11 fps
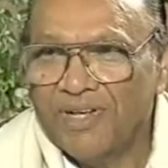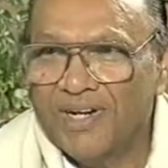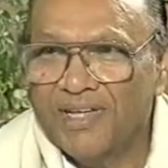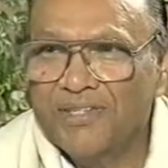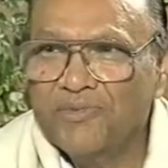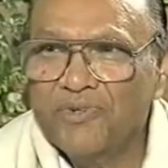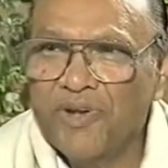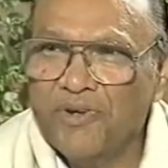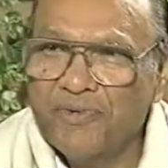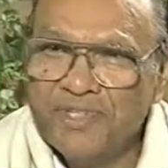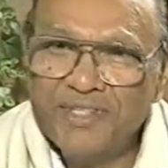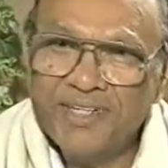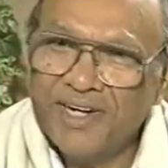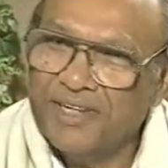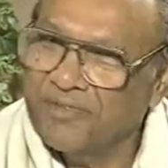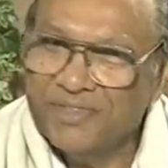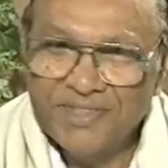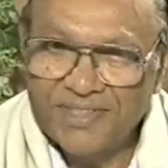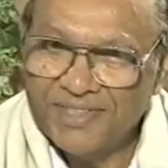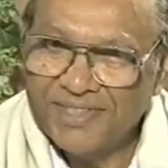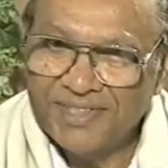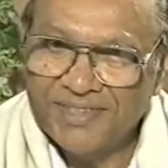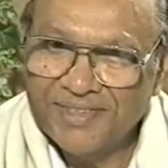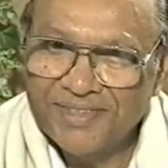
Well, I think we'll always interact with each other.